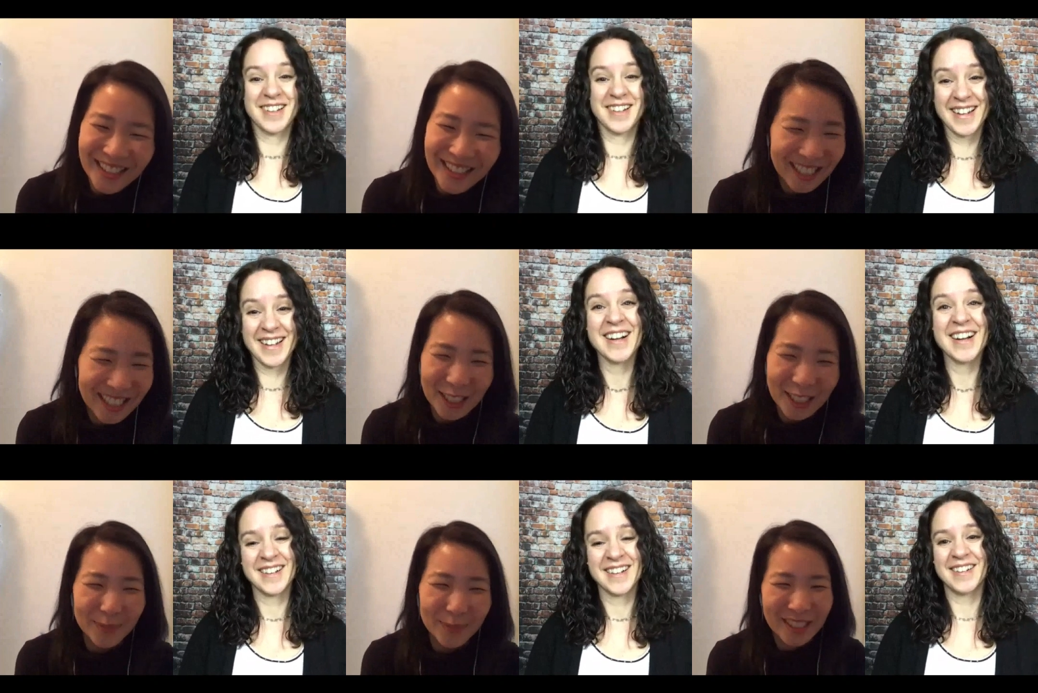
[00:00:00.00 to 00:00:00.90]

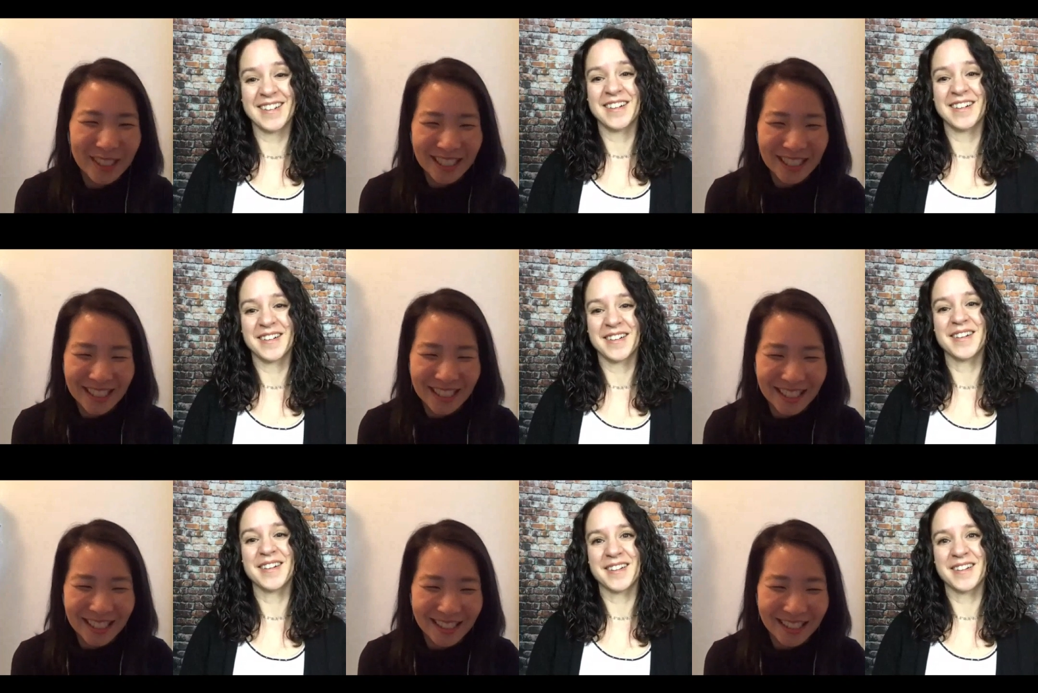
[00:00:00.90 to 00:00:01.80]
Speaker 1: um, in, in the book
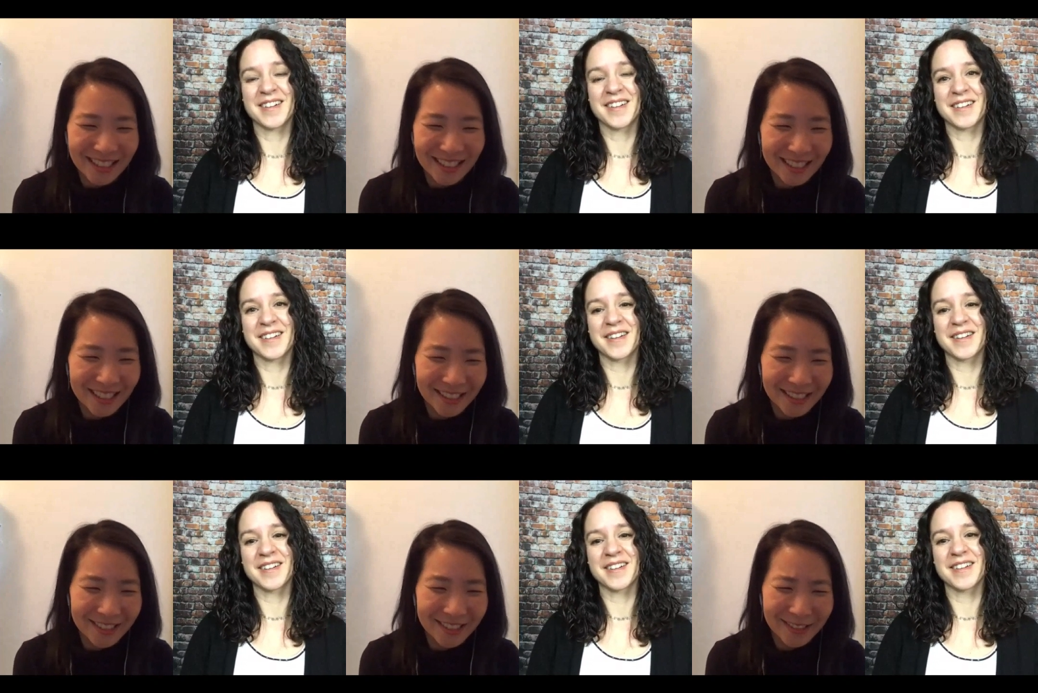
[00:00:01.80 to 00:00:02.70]
I, I also
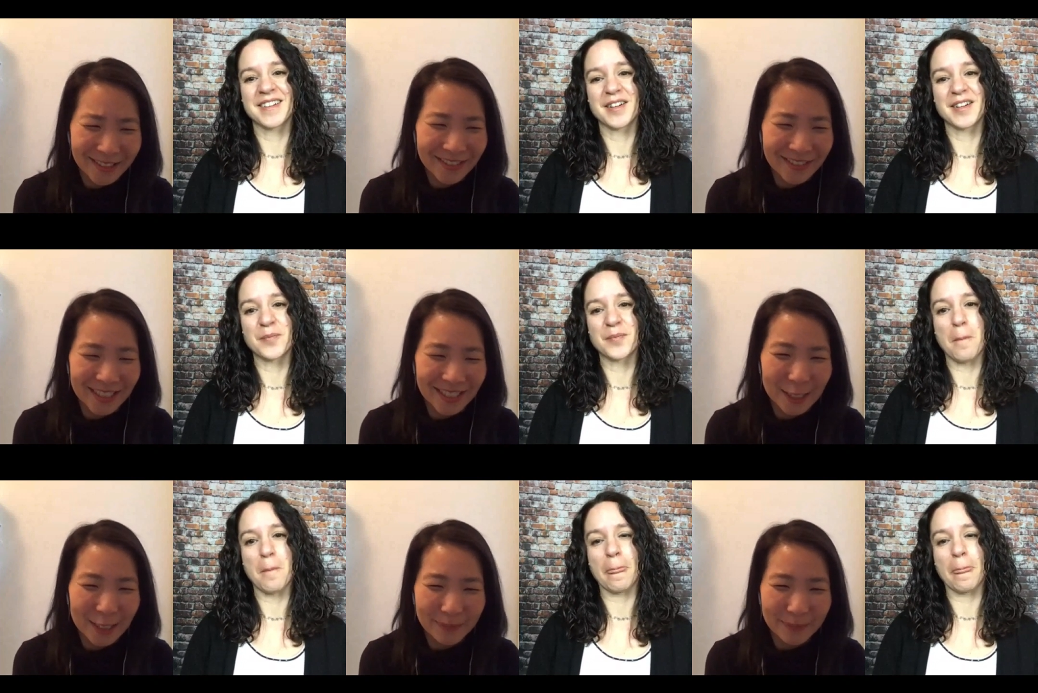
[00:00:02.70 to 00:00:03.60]
tell the story
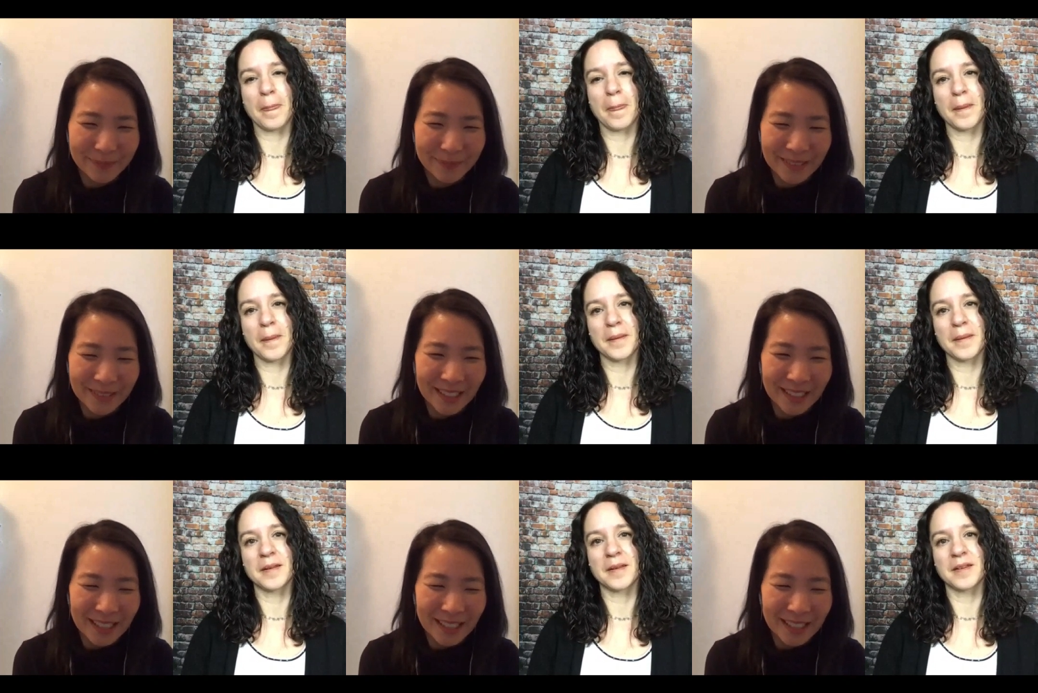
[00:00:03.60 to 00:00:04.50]
of um,
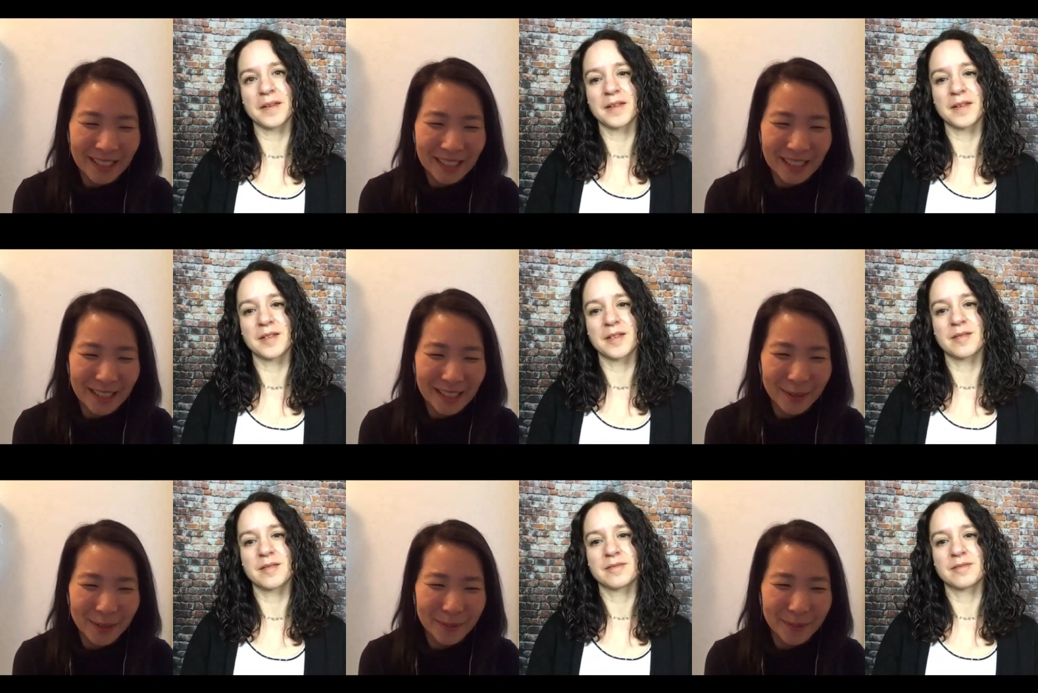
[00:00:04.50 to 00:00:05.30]
uh,